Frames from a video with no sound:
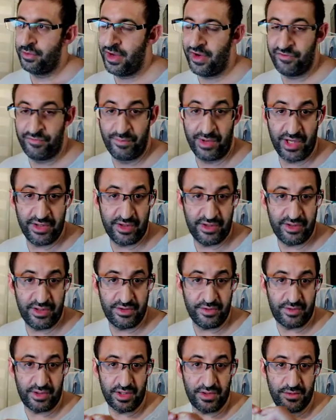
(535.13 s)
We have banner
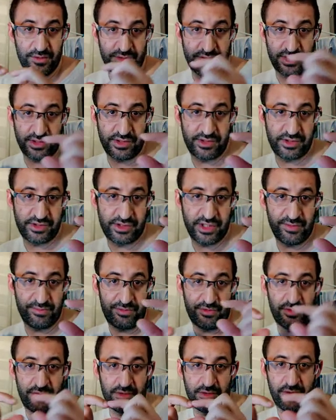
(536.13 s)
that you can use a
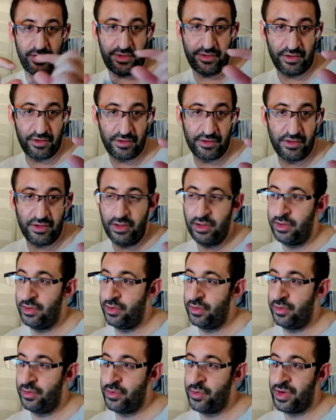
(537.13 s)
simple
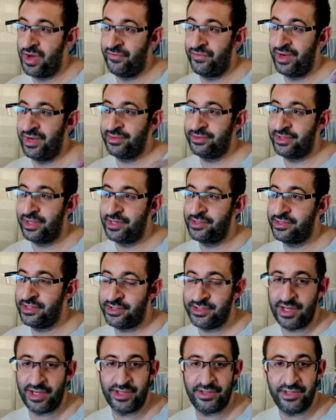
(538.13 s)
rectangle. You have enter
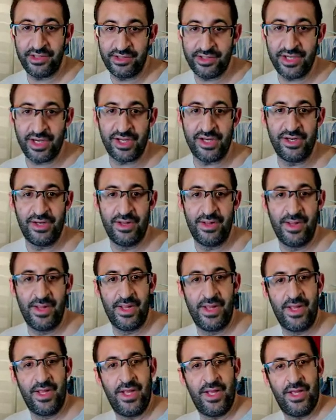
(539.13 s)
TTL.
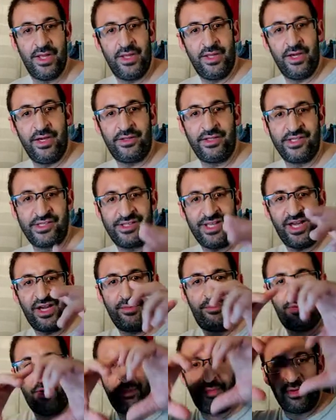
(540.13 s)
It is
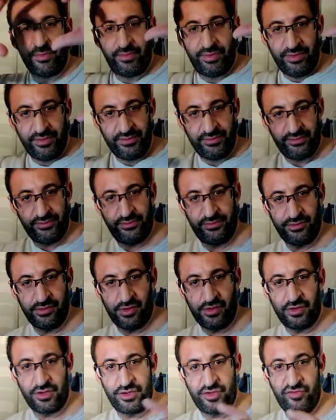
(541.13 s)
like pop-up
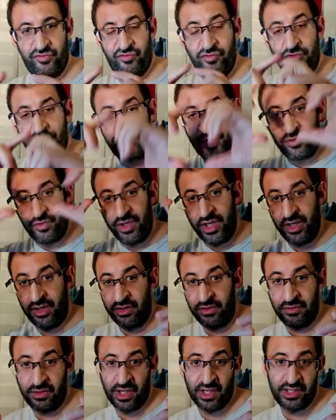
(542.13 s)
or full
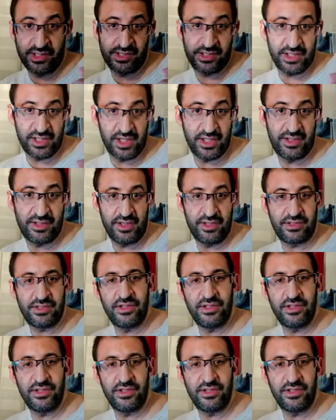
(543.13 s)
screen. You can see it.